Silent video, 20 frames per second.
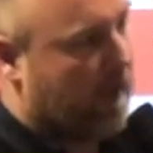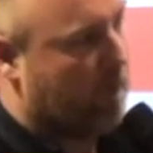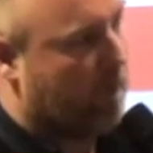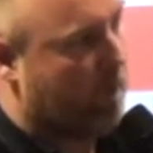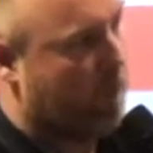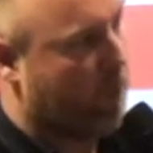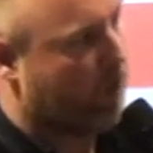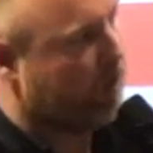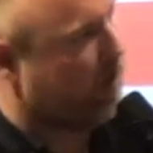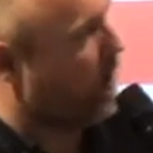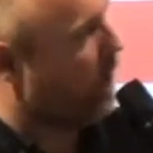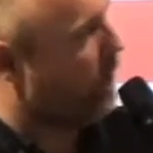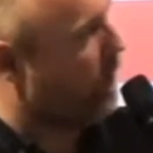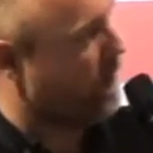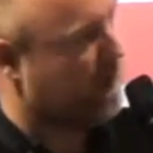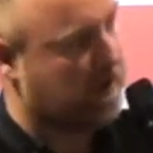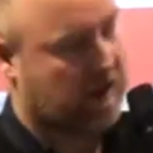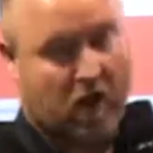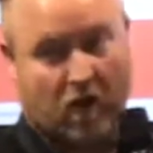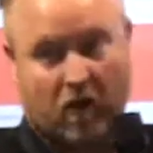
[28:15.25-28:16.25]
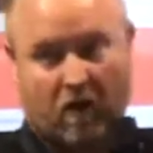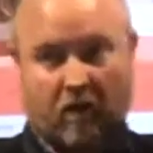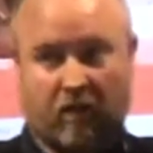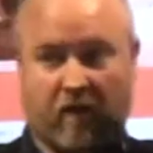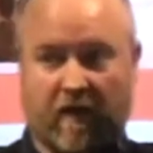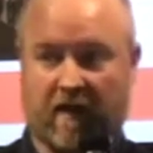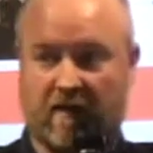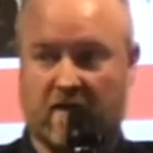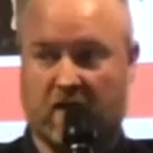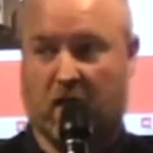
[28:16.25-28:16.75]
most companies now are
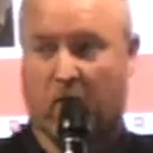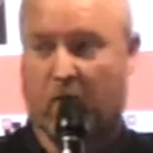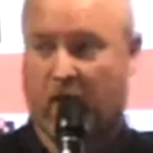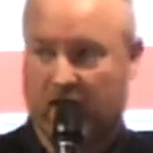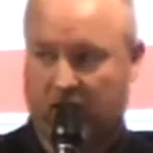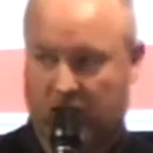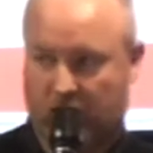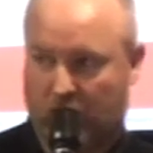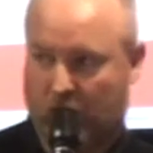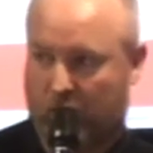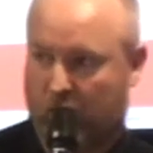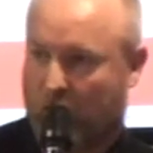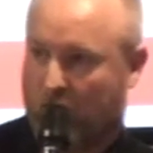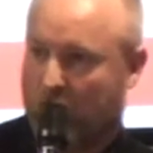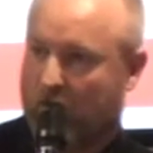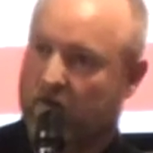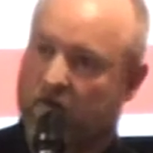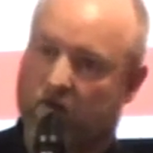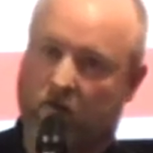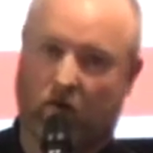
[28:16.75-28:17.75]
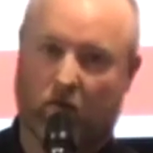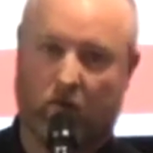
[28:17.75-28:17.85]
investing in messenger bots